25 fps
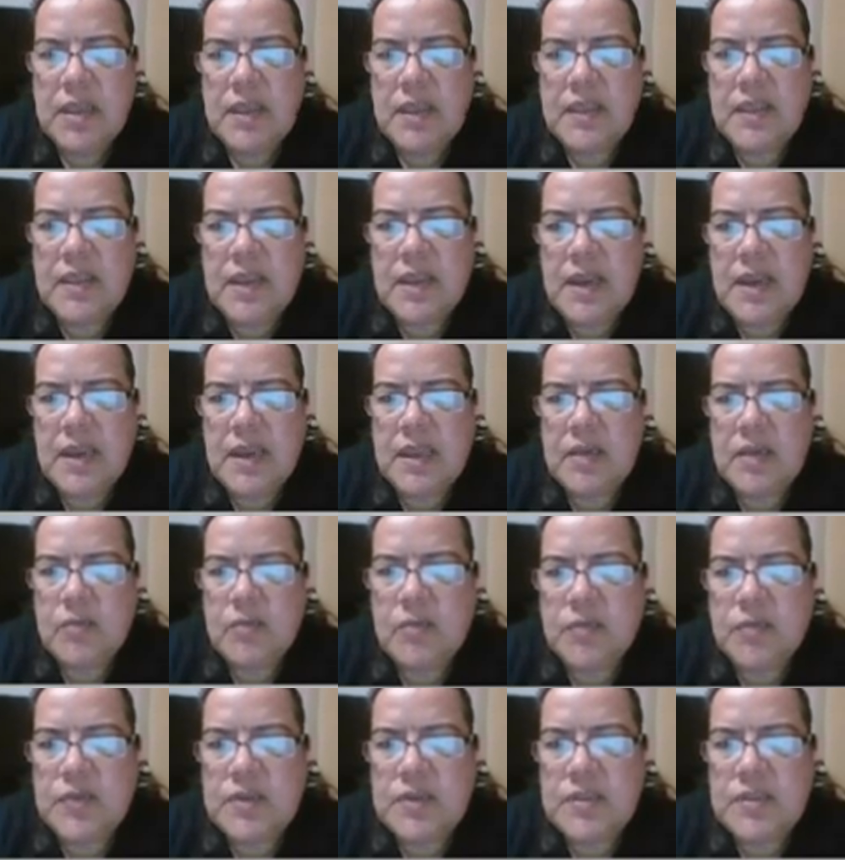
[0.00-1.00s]
Then I can
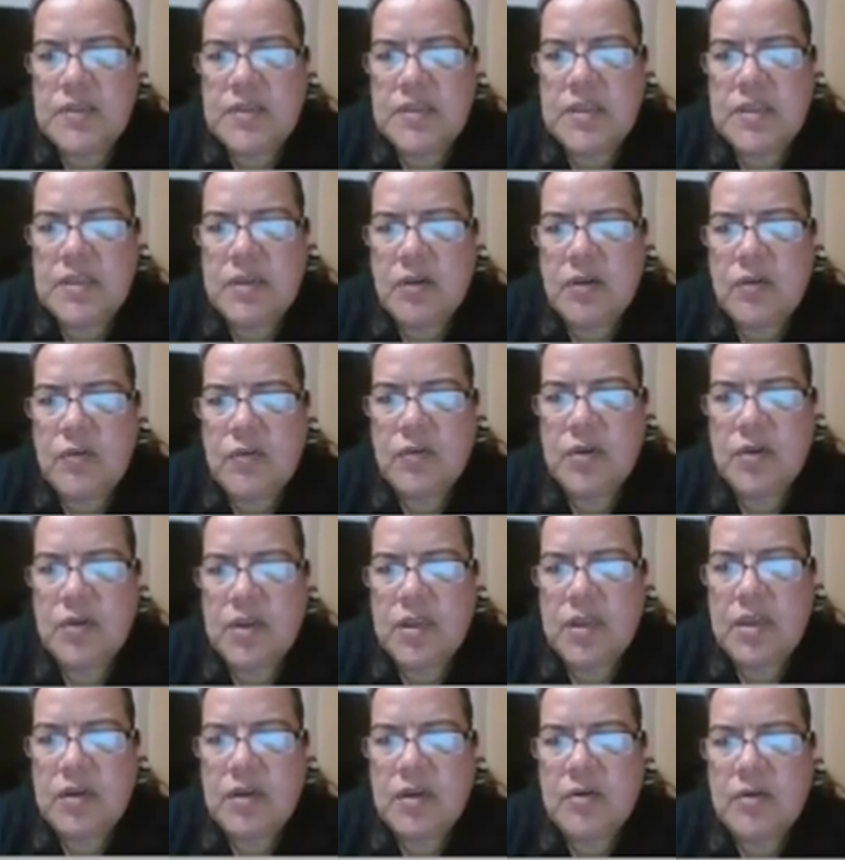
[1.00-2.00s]
move the C over
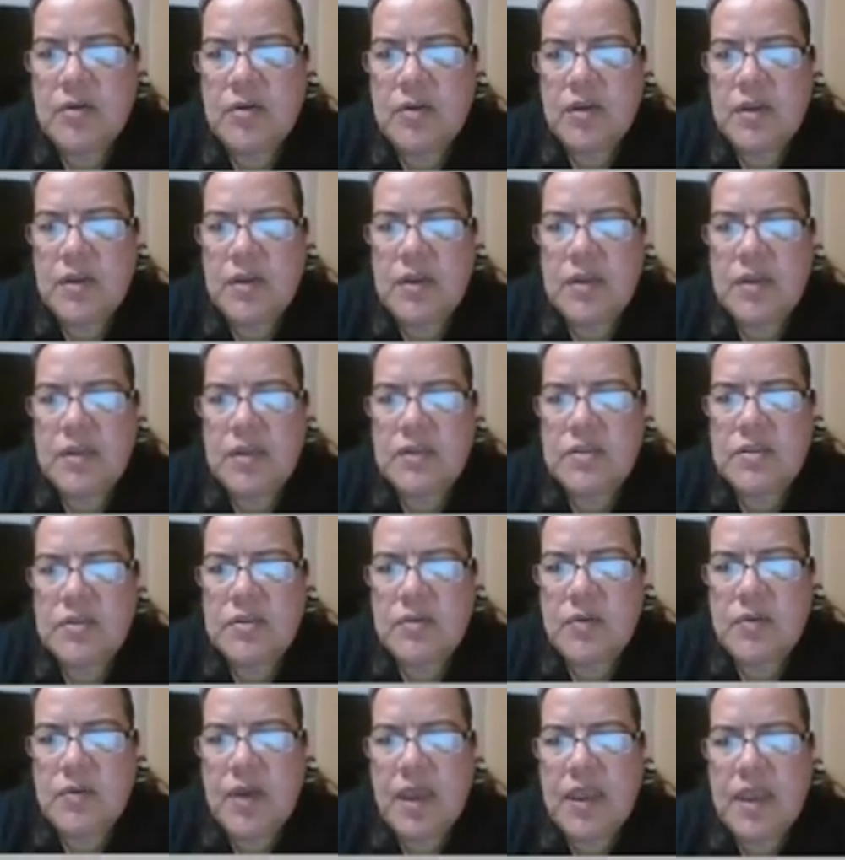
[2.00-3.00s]
here.
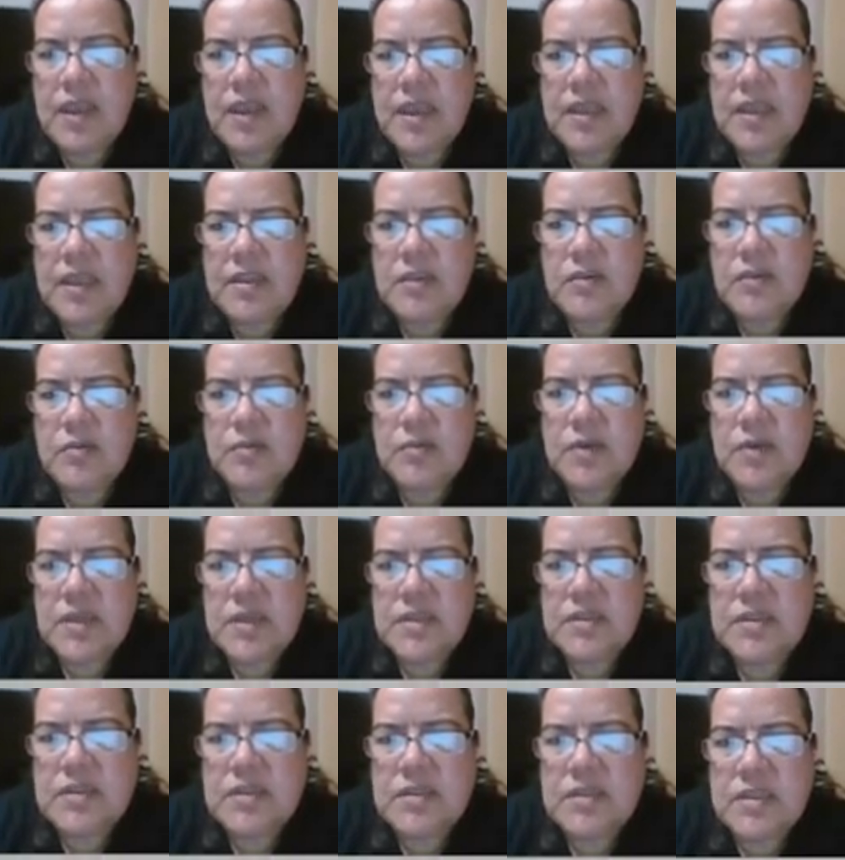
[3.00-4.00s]
So I get
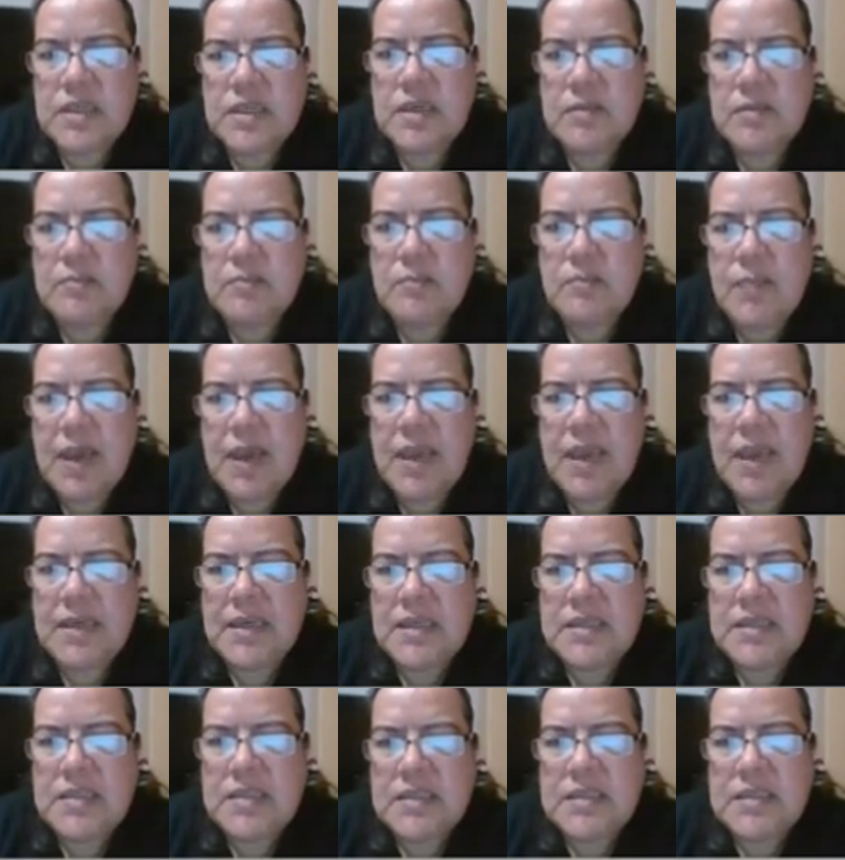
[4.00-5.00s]
3C
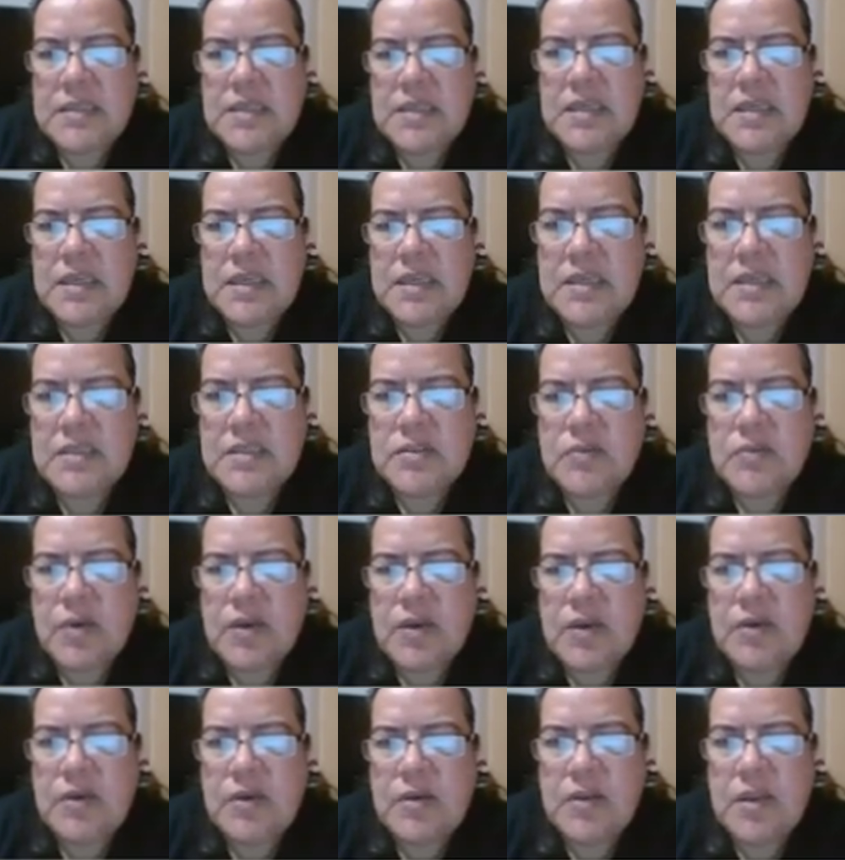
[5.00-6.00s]
minus C is
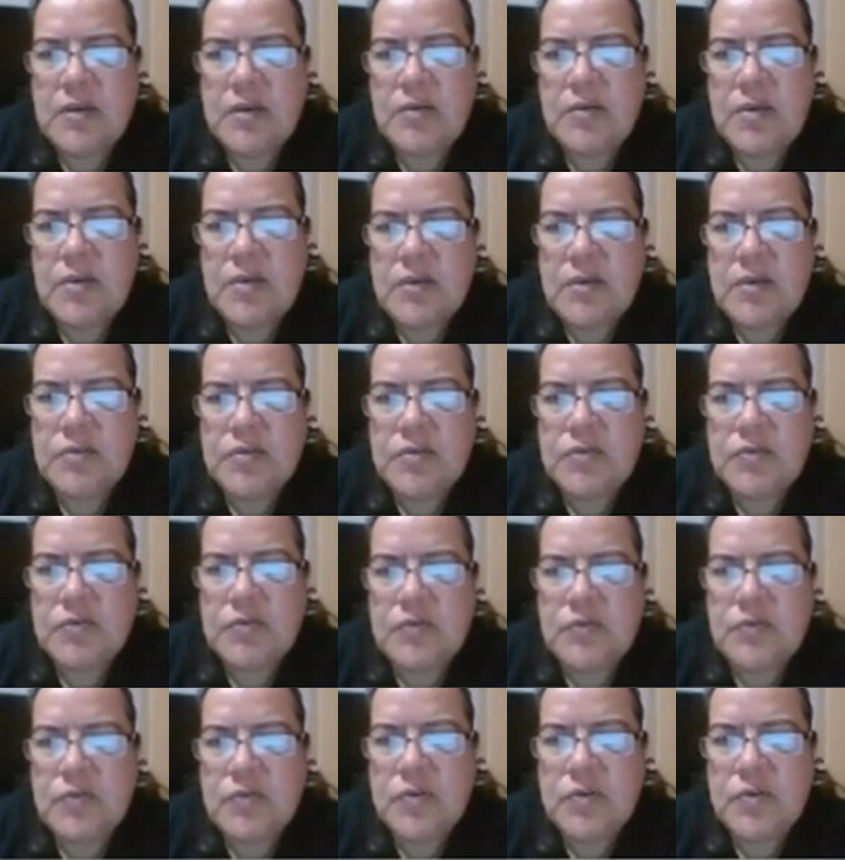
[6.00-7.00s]
greater than or equal to
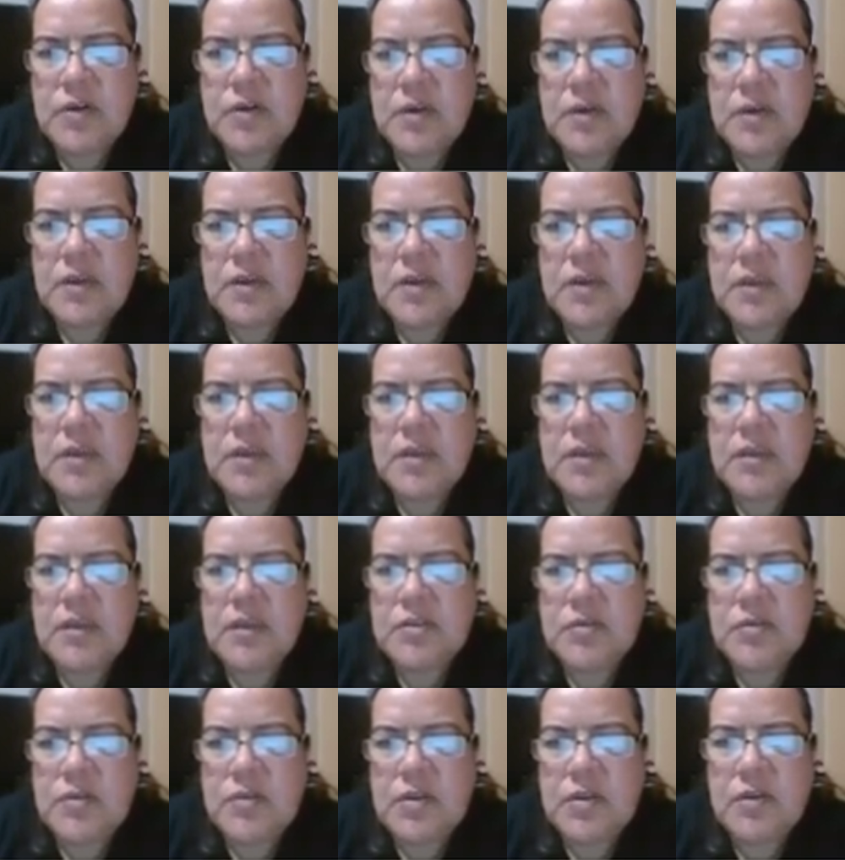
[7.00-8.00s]
4.
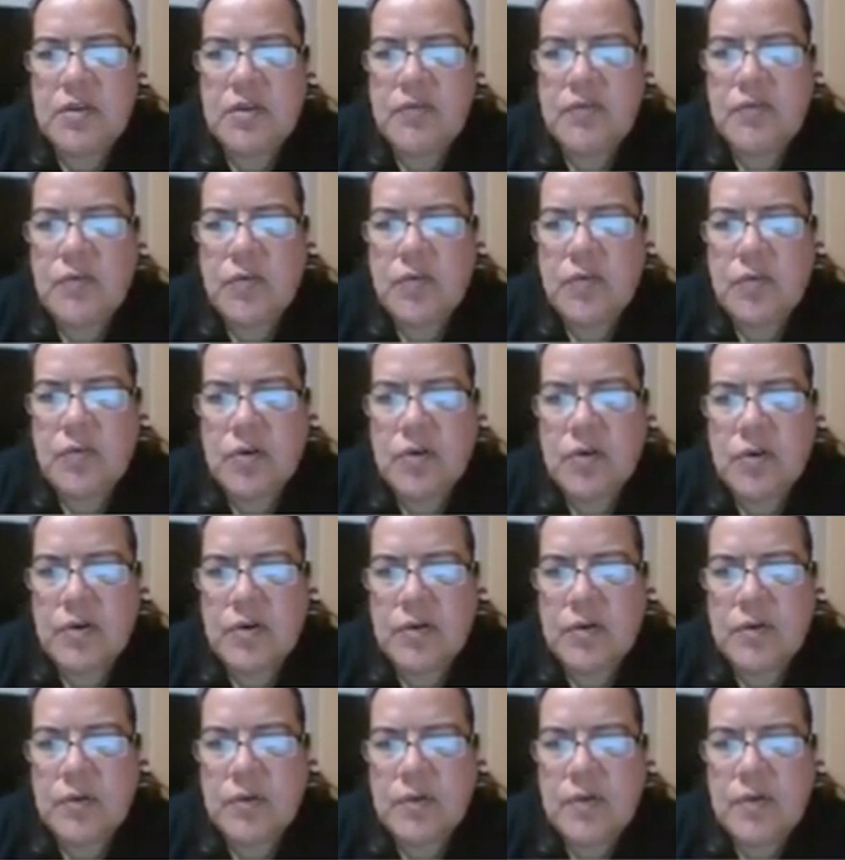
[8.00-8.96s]
So therefore